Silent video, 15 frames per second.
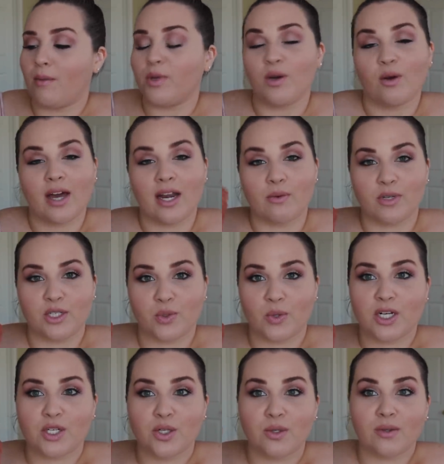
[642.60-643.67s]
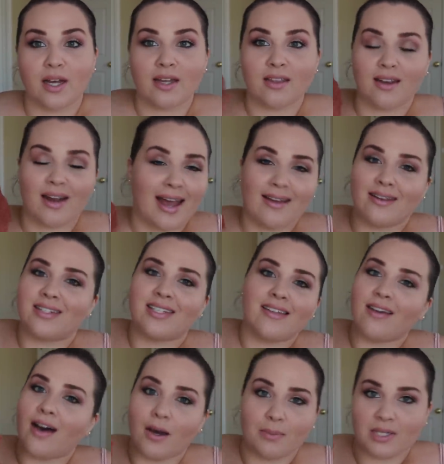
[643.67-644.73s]
you know, kind of resort to, like, then I could
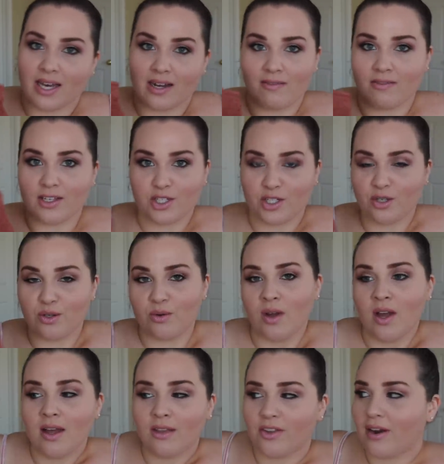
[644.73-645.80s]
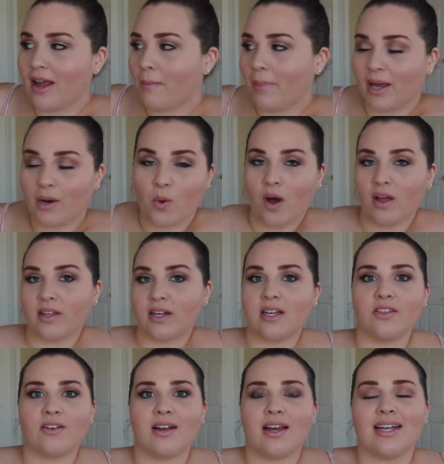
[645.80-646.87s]
see the upside of this too. They're not bad
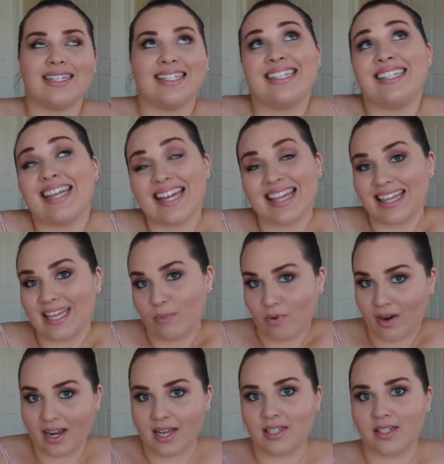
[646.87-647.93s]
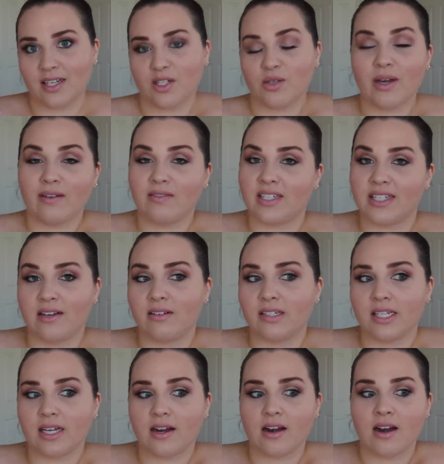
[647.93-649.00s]
quality. They're not insanely priced. They do have
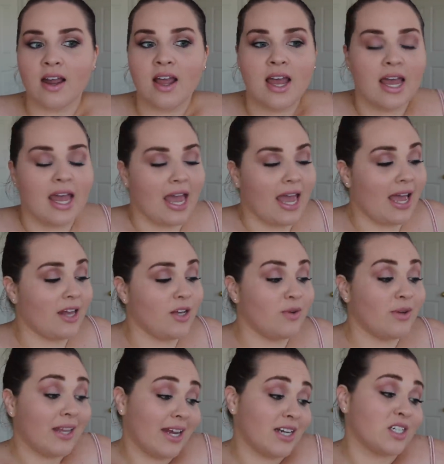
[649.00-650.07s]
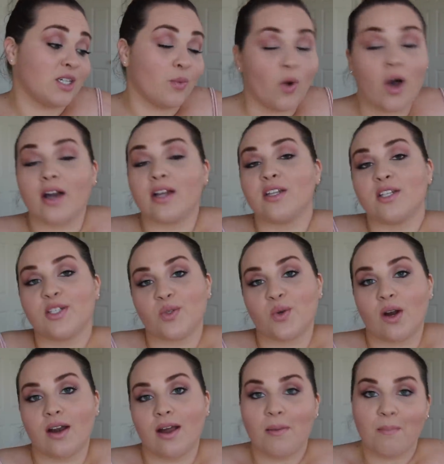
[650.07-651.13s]
sales there and you can actually walk into the
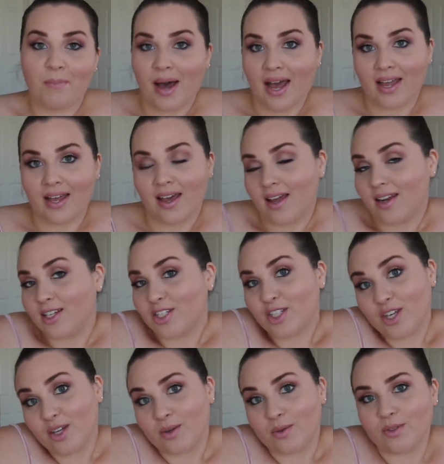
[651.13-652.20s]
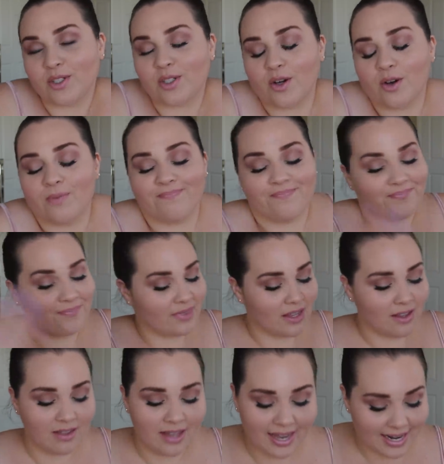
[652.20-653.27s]
store and buy it and it's cute. So
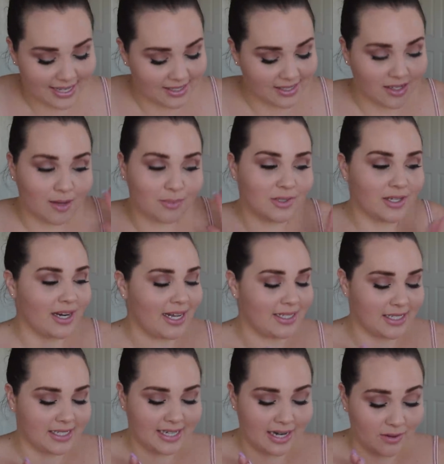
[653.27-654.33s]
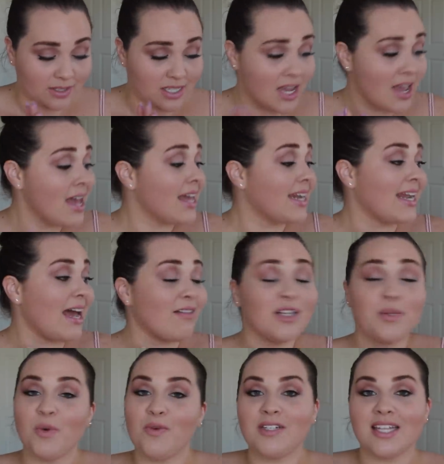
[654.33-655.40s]
it has its ups, it has its downs. Now
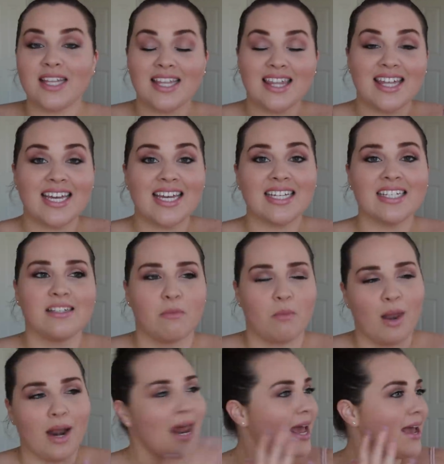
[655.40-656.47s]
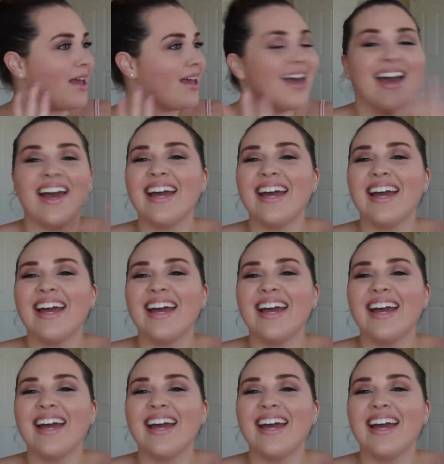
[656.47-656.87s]
let's move to the things, that